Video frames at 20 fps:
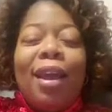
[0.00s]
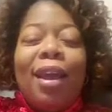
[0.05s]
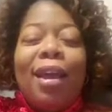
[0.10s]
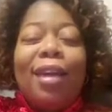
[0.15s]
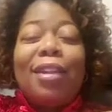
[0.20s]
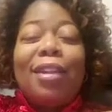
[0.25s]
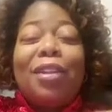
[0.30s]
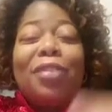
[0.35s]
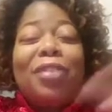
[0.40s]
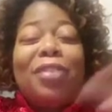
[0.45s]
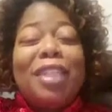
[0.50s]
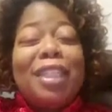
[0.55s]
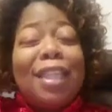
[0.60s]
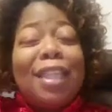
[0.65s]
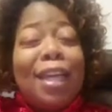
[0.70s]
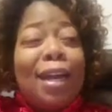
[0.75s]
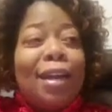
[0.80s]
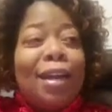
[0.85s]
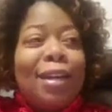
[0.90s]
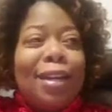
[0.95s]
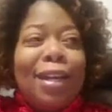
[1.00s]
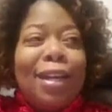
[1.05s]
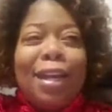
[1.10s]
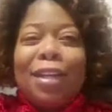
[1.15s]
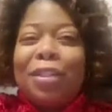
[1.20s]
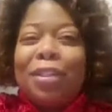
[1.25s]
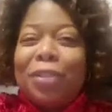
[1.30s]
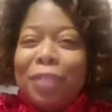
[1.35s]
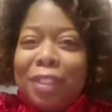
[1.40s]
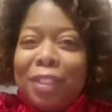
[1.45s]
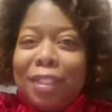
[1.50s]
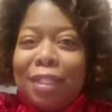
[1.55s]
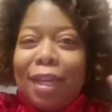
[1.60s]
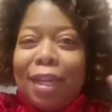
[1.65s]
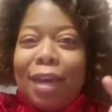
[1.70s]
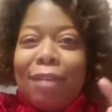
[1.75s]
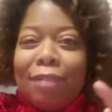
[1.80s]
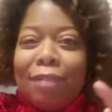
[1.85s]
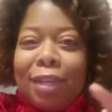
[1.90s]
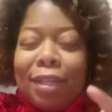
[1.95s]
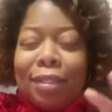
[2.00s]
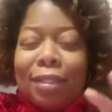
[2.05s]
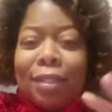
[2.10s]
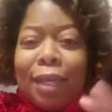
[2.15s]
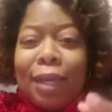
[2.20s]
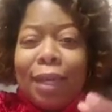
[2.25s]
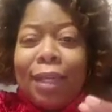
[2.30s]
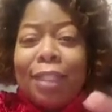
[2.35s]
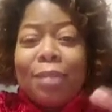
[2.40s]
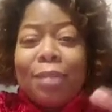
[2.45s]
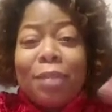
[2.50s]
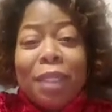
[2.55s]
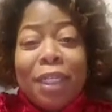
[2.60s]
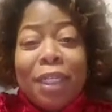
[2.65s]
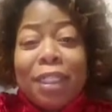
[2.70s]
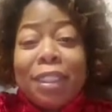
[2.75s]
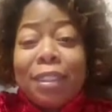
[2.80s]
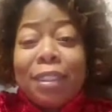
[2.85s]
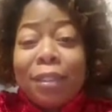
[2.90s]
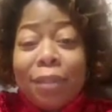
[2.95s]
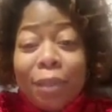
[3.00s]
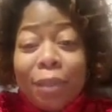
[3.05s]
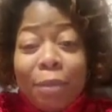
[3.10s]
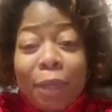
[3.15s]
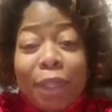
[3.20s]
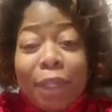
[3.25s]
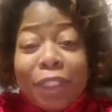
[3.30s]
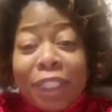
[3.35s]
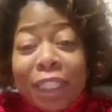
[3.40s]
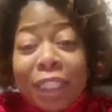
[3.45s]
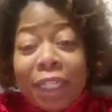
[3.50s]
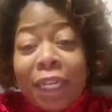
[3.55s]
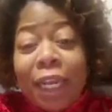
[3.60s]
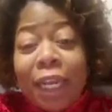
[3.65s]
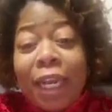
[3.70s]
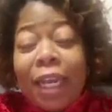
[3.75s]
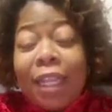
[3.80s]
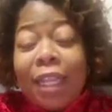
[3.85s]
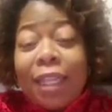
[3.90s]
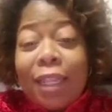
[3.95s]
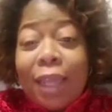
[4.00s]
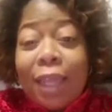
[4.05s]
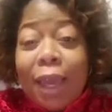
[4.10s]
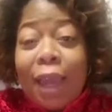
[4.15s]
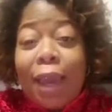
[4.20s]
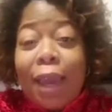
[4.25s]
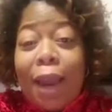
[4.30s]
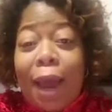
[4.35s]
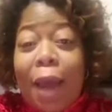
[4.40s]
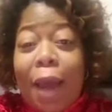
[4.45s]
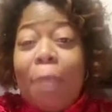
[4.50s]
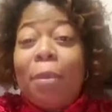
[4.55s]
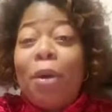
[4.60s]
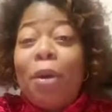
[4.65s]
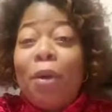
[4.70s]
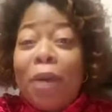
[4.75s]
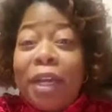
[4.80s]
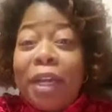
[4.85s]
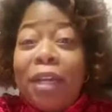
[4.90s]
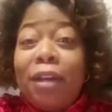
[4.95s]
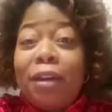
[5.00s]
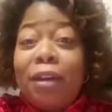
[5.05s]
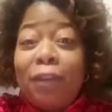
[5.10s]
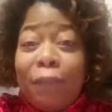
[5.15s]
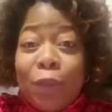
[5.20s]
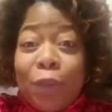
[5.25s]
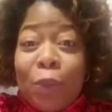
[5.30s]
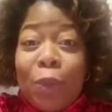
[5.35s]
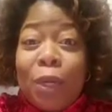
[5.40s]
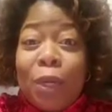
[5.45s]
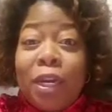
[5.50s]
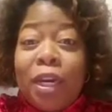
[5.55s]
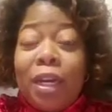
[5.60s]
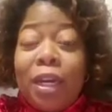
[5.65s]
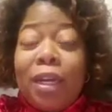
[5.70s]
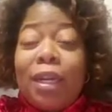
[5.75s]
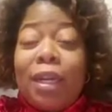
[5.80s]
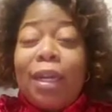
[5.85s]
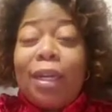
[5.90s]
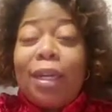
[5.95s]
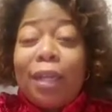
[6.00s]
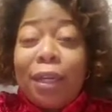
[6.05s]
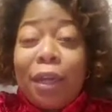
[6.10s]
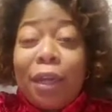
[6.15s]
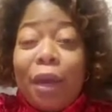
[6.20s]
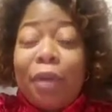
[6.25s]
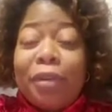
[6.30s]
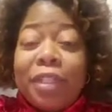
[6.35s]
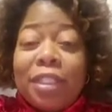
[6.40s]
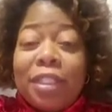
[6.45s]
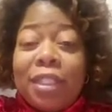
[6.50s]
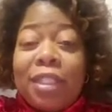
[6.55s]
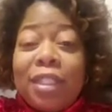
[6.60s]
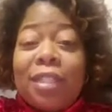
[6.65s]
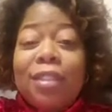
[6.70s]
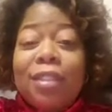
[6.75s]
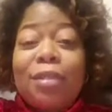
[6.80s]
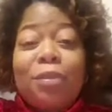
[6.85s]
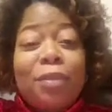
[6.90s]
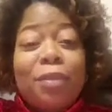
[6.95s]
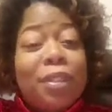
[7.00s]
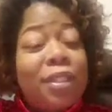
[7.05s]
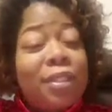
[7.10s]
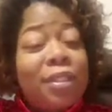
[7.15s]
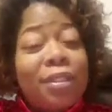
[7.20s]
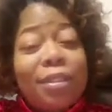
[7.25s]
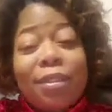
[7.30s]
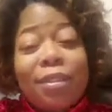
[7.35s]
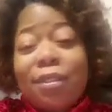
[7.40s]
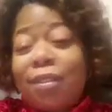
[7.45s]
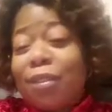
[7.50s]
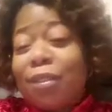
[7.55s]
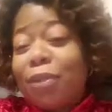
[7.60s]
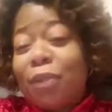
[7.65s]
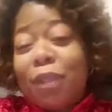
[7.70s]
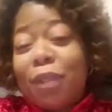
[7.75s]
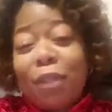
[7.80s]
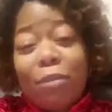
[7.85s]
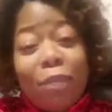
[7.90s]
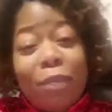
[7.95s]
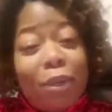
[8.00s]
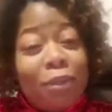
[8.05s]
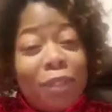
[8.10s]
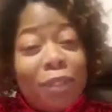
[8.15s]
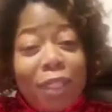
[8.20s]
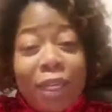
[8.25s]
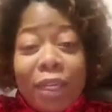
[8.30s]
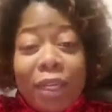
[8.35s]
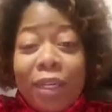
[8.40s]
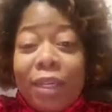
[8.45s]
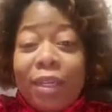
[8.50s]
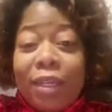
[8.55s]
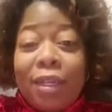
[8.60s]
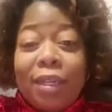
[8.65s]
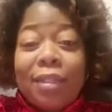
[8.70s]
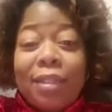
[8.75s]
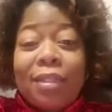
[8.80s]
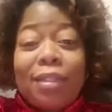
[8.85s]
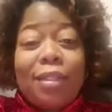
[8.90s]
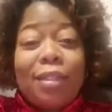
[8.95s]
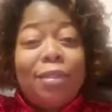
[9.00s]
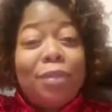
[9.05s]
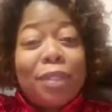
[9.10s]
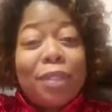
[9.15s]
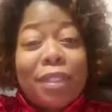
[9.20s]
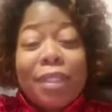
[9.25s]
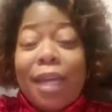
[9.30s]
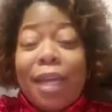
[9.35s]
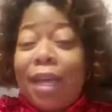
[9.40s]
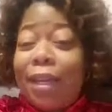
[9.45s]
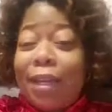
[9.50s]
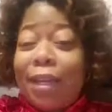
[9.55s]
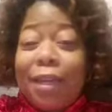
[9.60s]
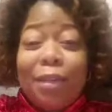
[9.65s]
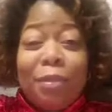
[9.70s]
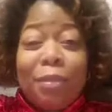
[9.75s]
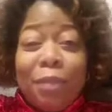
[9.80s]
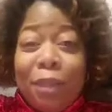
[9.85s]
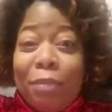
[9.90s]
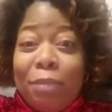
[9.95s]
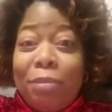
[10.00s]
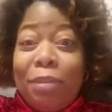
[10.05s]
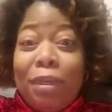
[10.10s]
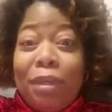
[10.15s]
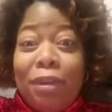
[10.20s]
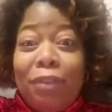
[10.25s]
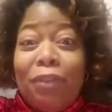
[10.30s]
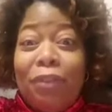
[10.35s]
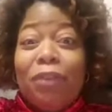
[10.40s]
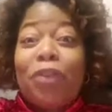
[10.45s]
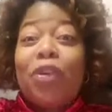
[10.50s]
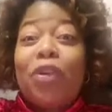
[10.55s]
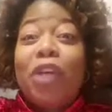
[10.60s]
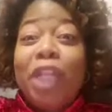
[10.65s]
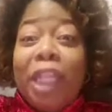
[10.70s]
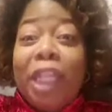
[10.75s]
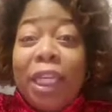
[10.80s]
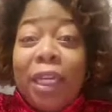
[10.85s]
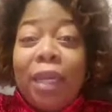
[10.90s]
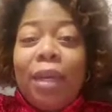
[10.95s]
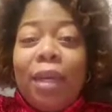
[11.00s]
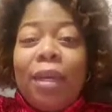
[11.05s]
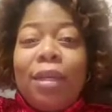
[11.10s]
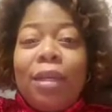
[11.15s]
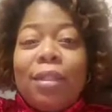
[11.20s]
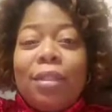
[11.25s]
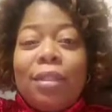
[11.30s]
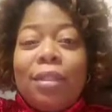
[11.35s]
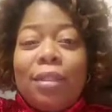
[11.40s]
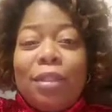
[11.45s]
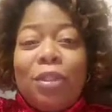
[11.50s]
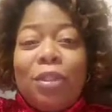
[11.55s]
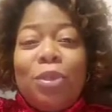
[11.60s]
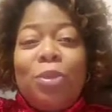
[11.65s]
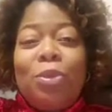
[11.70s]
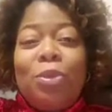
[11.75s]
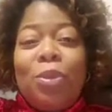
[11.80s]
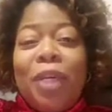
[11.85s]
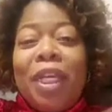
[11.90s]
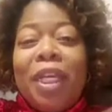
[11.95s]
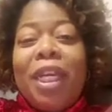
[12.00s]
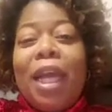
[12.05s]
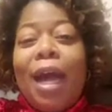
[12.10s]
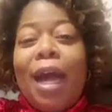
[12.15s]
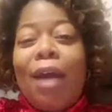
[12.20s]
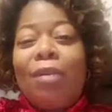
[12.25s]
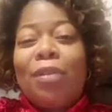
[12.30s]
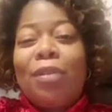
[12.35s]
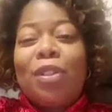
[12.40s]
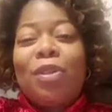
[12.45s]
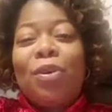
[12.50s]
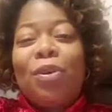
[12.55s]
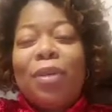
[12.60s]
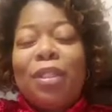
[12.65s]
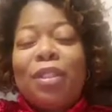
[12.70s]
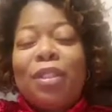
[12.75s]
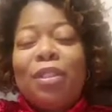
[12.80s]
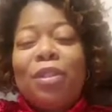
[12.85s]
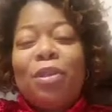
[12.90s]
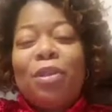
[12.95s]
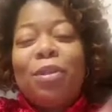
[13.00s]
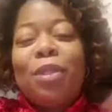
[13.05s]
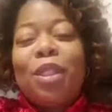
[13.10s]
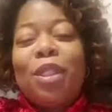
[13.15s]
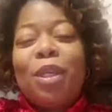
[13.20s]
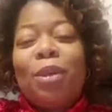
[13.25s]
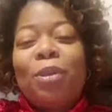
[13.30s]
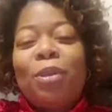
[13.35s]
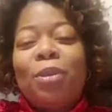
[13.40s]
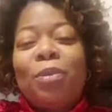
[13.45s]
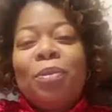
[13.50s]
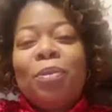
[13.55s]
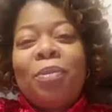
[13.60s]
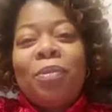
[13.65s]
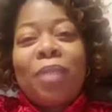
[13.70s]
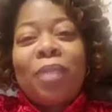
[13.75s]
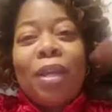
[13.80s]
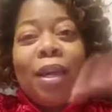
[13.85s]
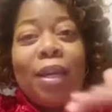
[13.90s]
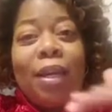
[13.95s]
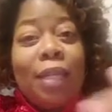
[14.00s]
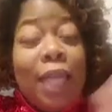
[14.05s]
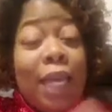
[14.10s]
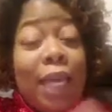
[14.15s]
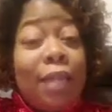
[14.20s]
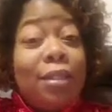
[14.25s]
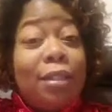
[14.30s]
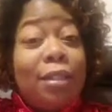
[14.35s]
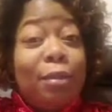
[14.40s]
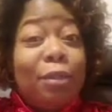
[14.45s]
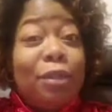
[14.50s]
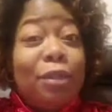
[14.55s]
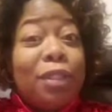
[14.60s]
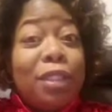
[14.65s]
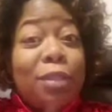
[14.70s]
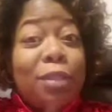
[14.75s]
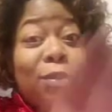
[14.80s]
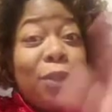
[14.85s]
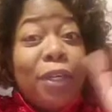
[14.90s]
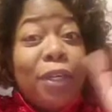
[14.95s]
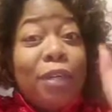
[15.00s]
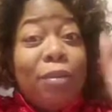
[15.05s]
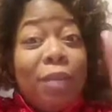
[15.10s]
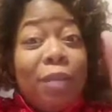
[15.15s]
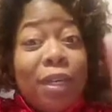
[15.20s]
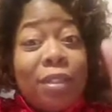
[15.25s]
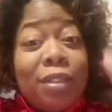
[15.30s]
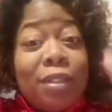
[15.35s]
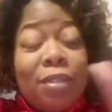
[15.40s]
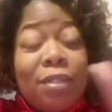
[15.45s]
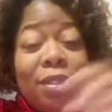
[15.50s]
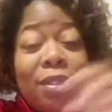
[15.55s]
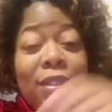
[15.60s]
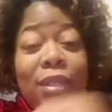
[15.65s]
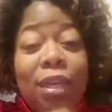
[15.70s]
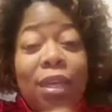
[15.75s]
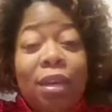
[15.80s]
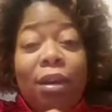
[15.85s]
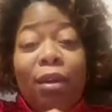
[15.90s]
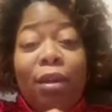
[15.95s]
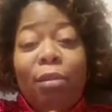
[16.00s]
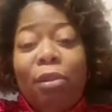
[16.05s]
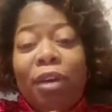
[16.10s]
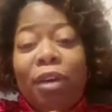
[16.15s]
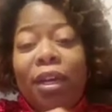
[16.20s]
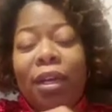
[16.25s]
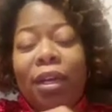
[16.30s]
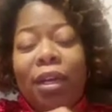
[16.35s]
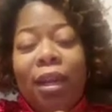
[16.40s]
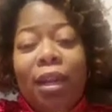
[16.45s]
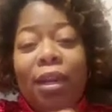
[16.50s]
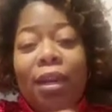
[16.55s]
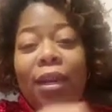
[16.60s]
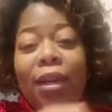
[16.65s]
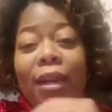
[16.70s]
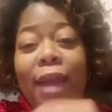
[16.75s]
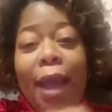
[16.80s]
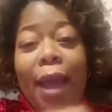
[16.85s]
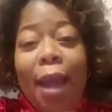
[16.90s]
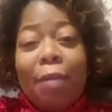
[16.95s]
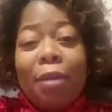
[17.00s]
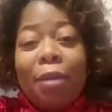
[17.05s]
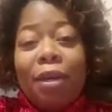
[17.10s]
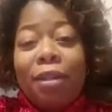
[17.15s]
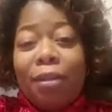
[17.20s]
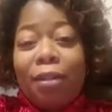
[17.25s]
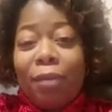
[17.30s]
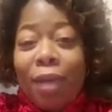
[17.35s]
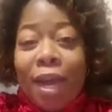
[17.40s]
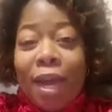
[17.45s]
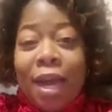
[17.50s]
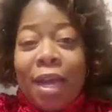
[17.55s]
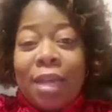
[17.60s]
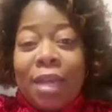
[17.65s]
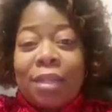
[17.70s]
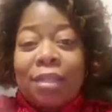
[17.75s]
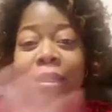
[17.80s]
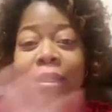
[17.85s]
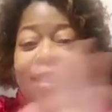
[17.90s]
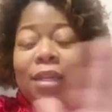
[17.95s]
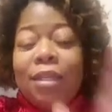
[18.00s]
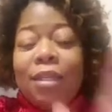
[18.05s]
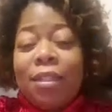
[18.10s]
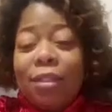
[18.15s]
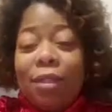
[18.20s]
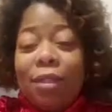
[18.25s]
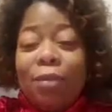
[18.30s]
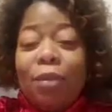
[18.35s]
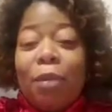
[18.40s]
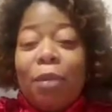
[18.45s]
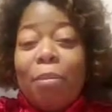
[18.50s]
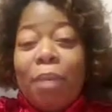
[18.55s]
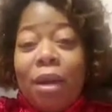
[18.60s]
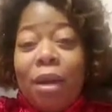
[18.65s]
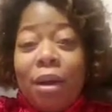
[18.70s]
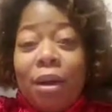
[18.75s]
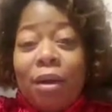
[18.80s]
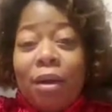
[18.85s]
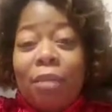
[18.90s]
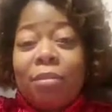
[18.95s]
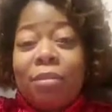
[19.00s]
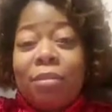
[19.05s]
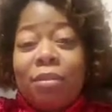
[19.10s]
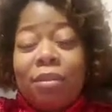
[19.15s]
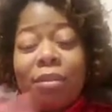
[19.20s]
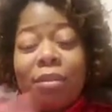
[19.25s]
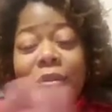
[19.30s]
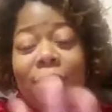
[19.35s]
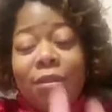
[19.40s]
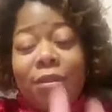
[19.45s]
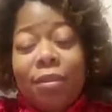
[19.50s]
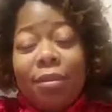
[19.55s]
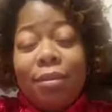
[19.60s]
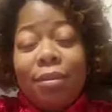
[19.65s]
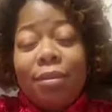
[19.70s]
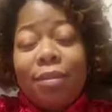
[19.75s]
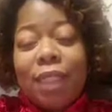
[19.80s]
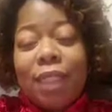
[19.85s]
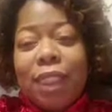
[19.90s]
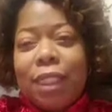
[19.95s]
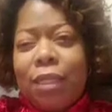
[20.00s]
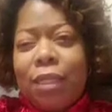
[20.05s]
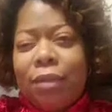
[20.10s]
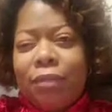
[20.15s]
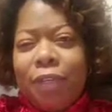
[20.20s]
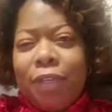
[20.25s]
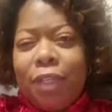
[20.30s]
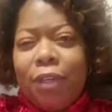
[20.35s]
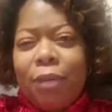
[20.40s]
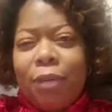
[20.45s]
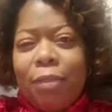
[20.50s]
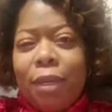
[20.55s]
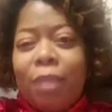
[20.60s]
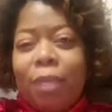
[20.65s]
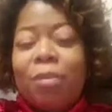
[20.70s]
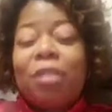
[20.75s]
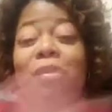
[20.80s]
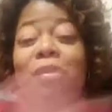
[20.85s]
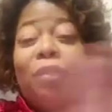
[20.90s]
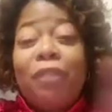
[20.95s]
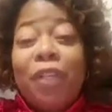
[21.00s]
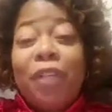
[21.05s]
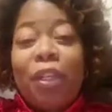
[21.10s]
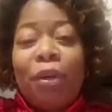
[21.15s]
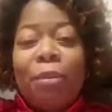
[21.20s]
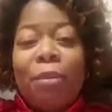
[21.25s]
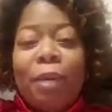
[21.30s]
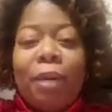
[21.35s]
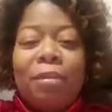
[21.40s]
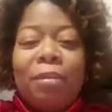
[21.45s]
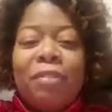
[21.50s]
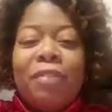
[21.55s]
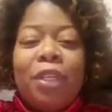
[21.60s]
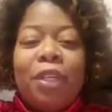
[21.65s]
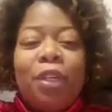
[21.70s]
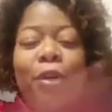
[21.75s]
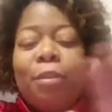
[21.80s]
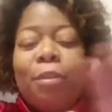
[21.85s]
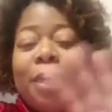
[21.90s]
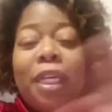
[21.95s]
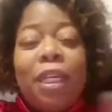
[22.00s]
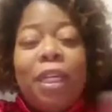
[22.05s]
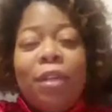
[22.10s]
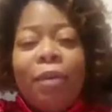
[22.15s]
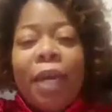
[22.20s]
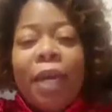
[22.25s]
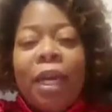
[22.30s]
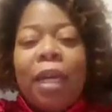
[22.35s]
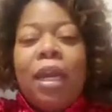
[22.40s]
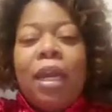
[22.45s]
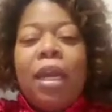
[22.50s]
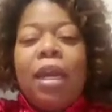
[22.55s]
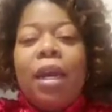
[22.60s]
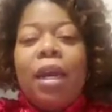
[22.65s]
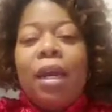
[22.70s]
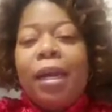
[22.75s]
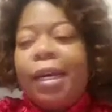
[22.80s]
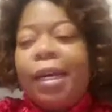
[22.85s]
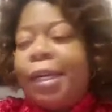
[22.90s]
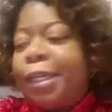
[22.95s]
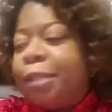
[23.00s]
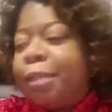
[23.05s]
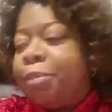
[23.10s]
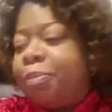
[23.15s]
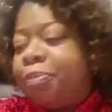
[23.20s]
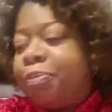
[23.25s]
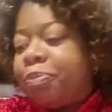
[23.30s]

the reason I could not do this live last night is because the little person that I'm on here for that encouraged this was doing the most, honey, and she was not letting me be free to do what I was going to do. So I had to jump on this morning while she was taking her morning nap. Otherwise, she would bomb. Is there a video bomb? She would video bomb the video. But anyway, so